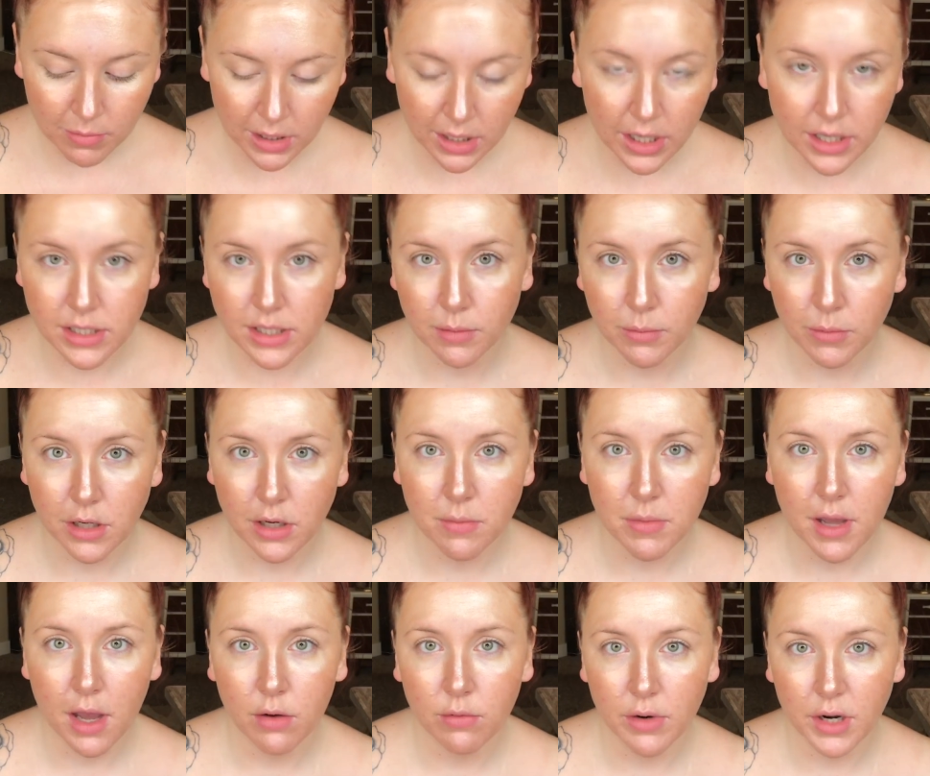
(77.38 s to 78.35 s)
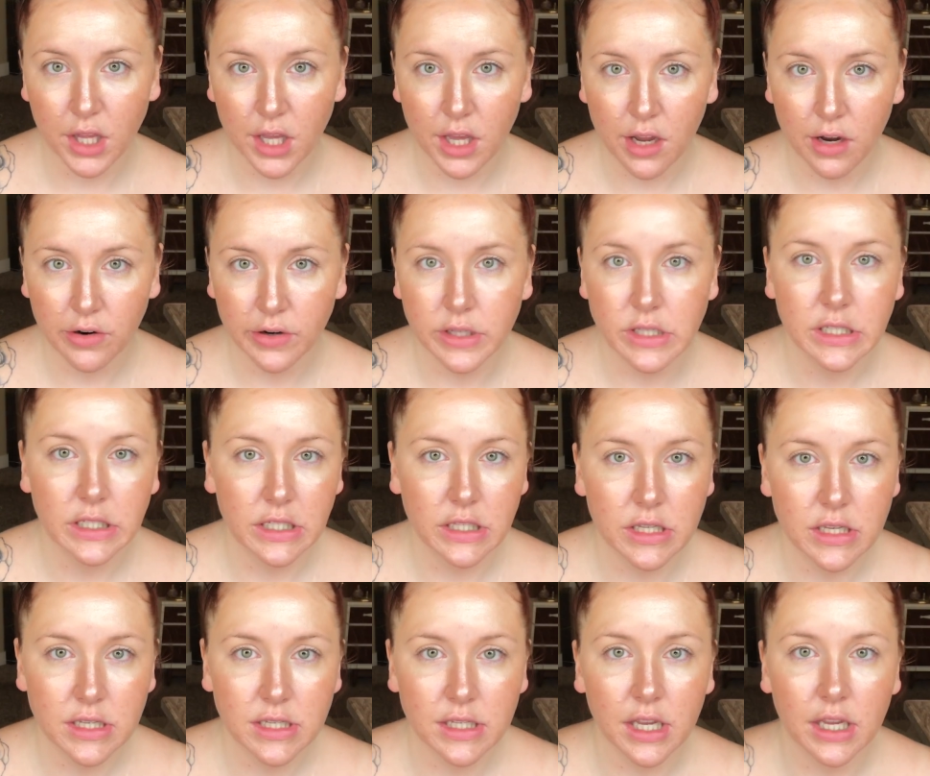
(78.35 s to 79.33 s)
because I'm going to be out running errands and
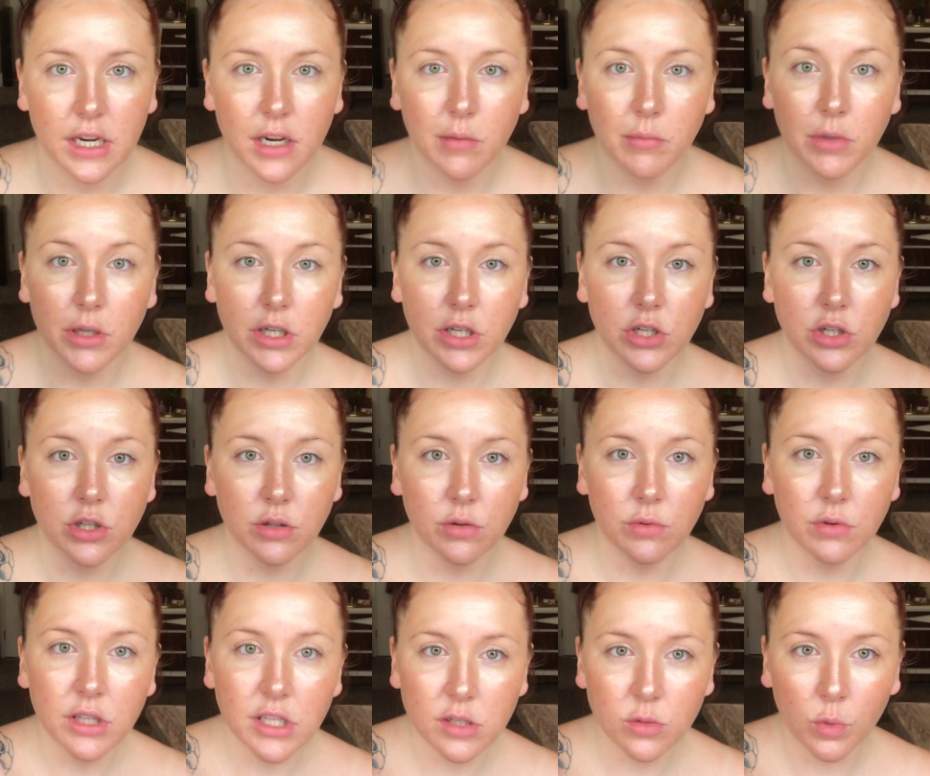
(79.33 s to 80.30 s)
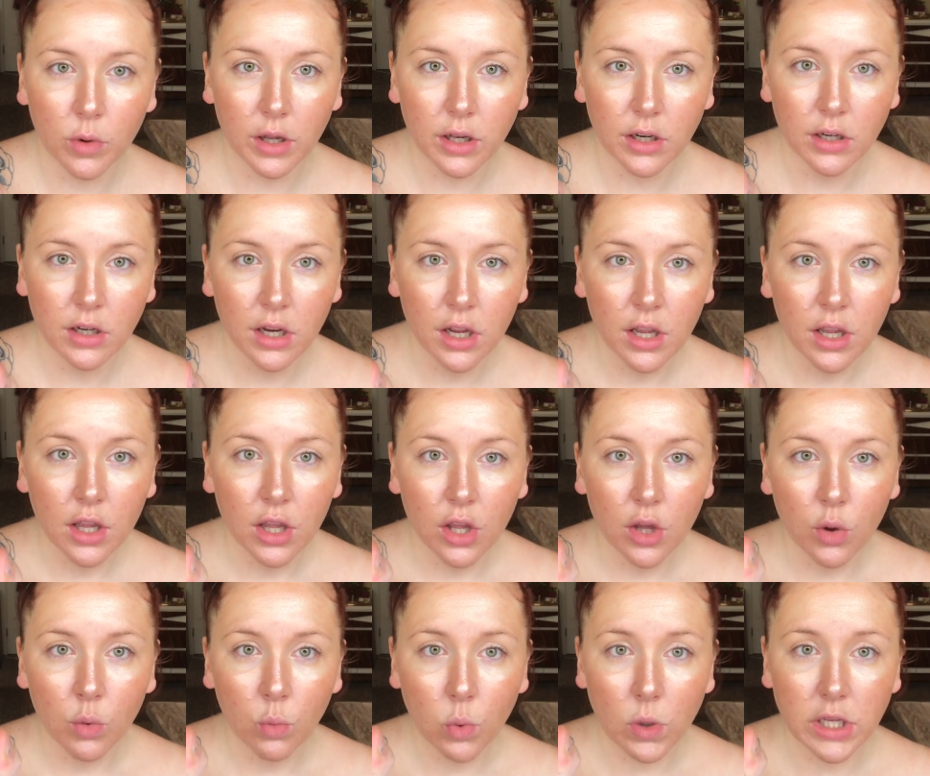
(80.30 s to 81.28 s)
in the sun, I'm going to do this one,
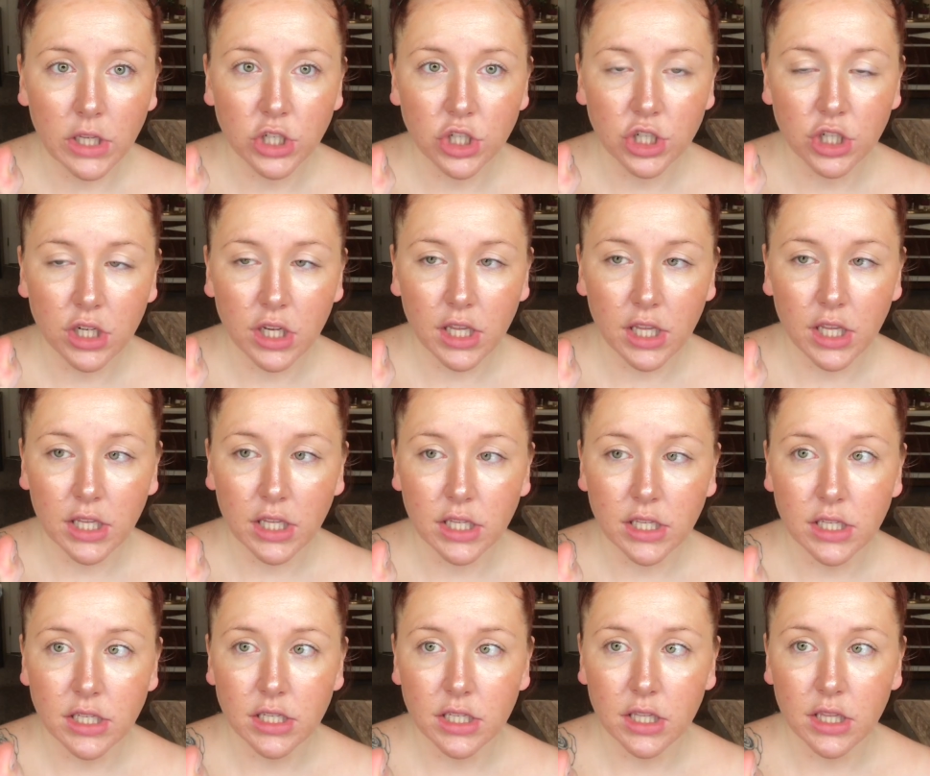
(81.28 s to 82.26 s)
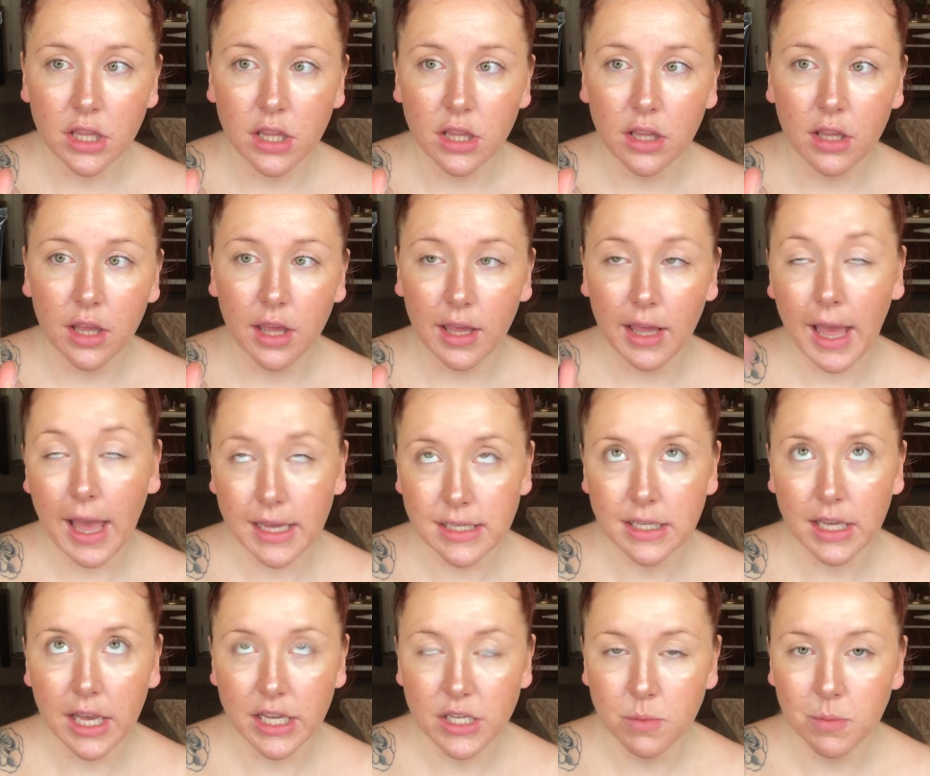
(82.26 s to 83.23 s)
which is, it
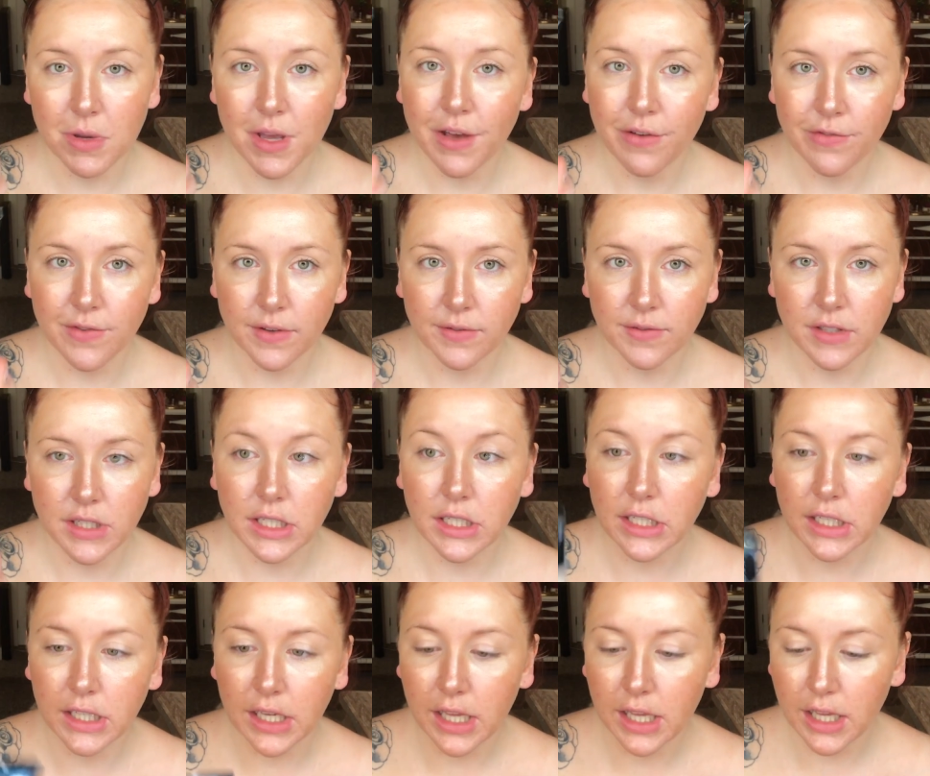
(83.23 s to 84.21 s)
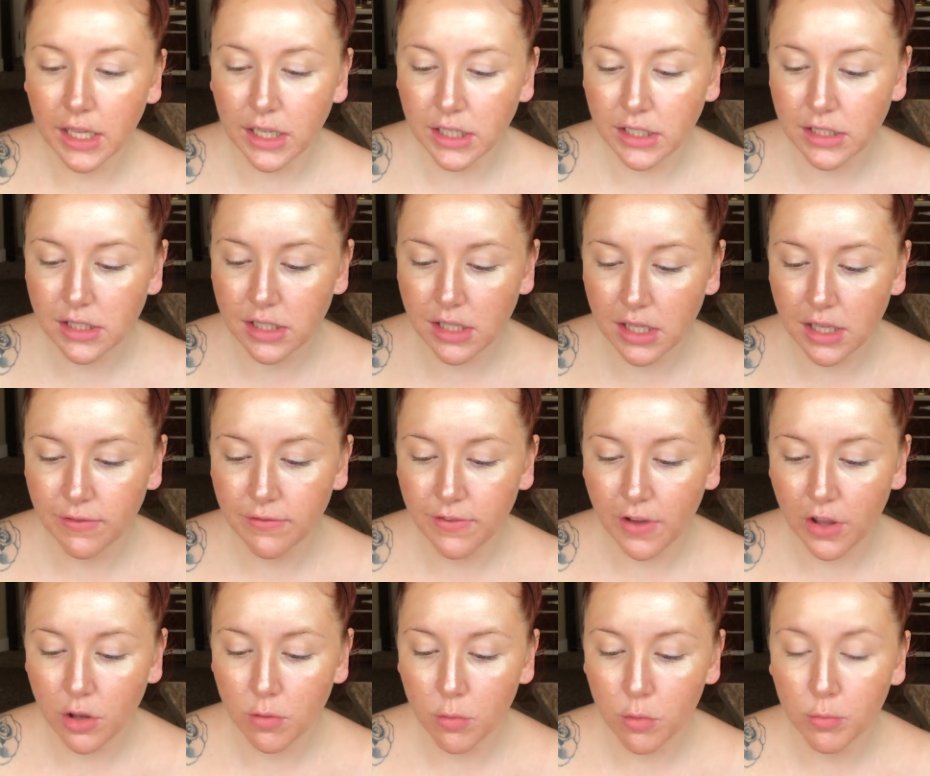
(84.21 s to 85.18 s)
has a SPF 15 in it, and it's the
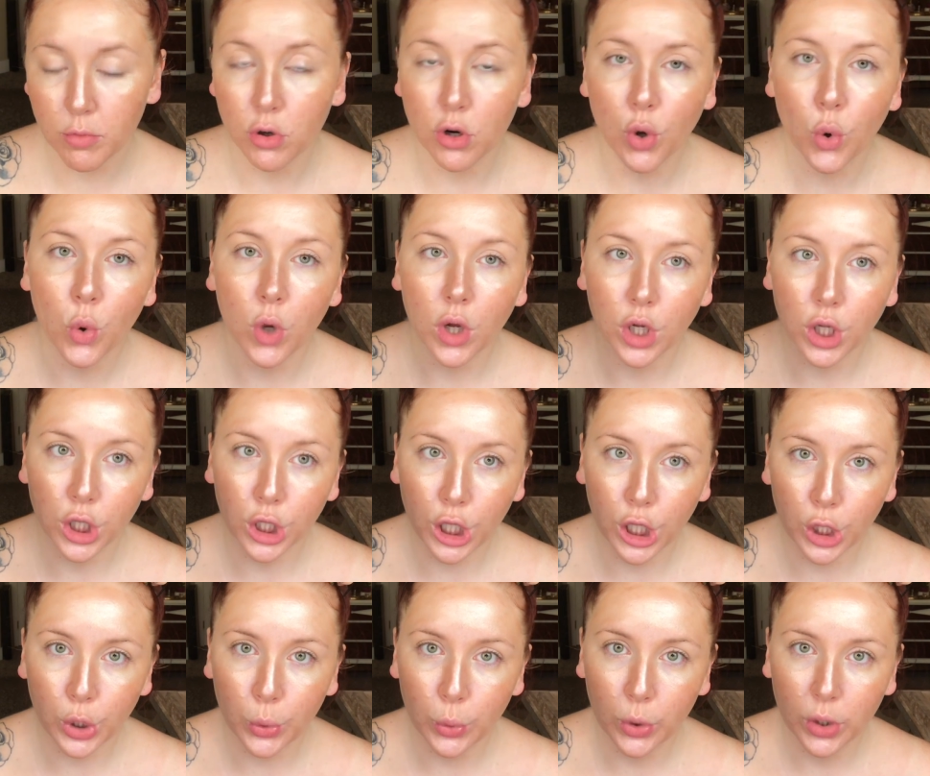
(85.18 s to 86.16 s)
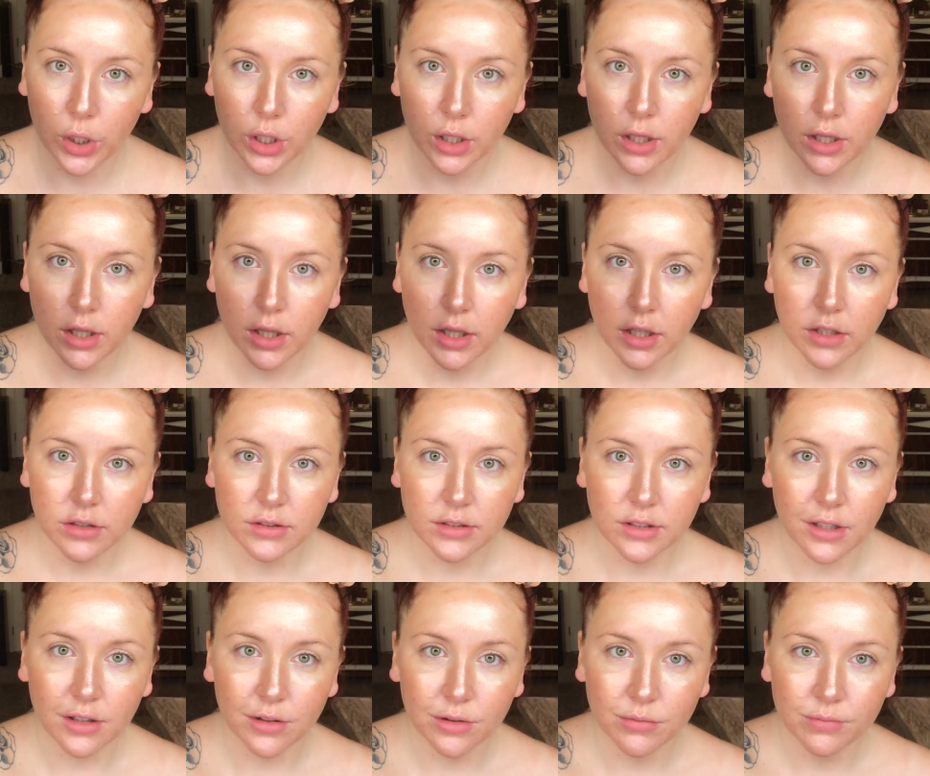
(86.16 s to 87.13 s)
Infallible Pro Glow.
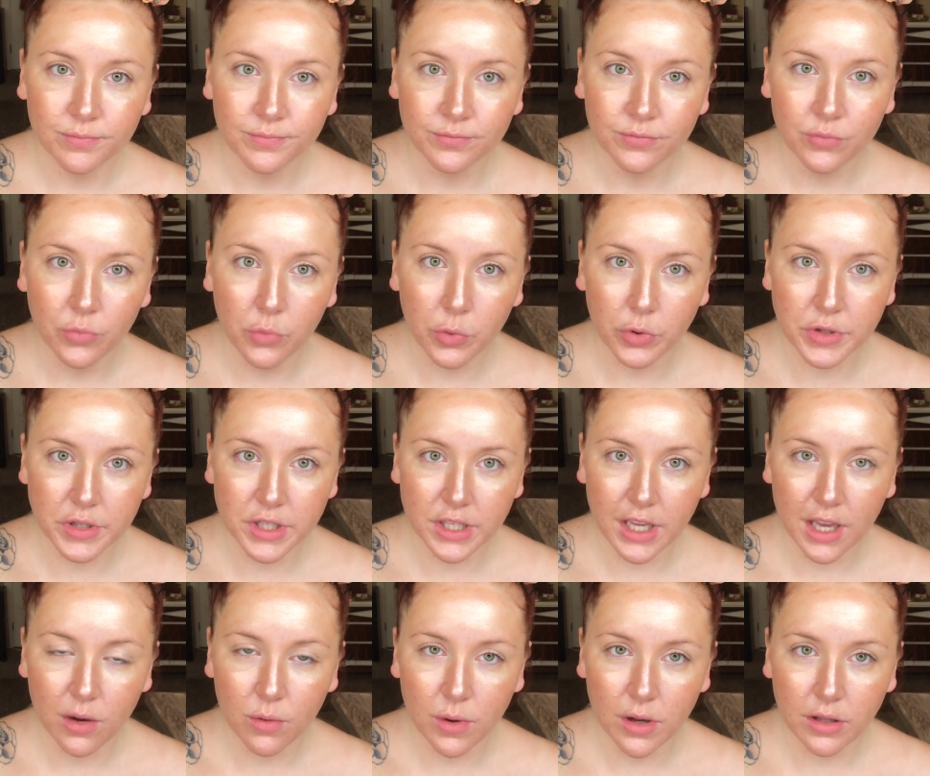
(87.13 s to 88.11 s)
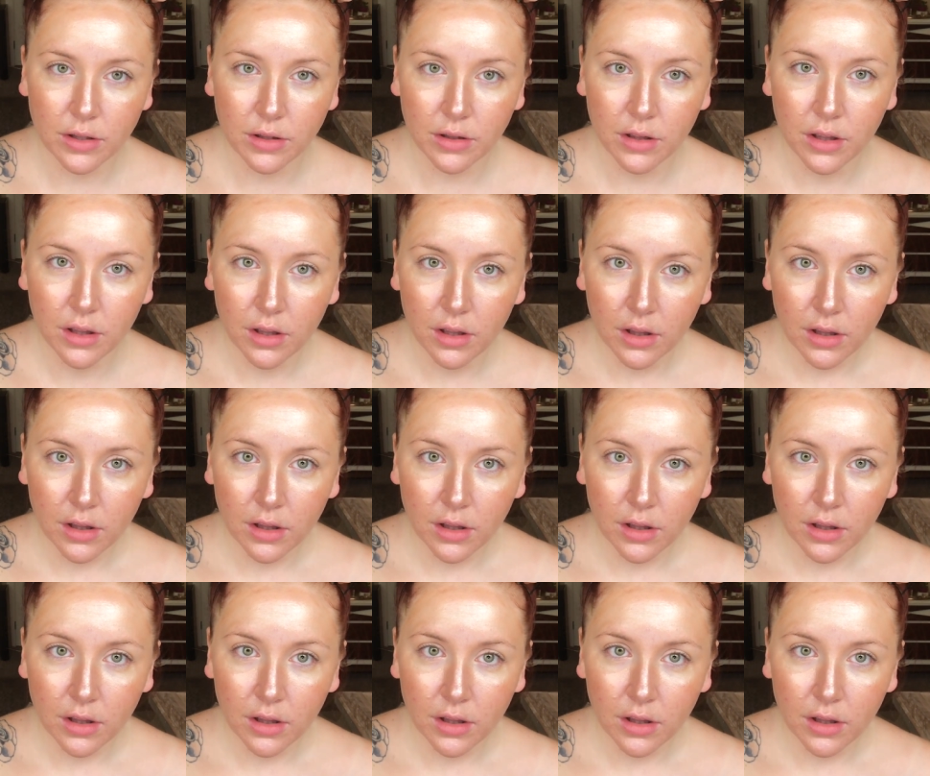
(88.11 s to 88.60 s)
So we'll see how well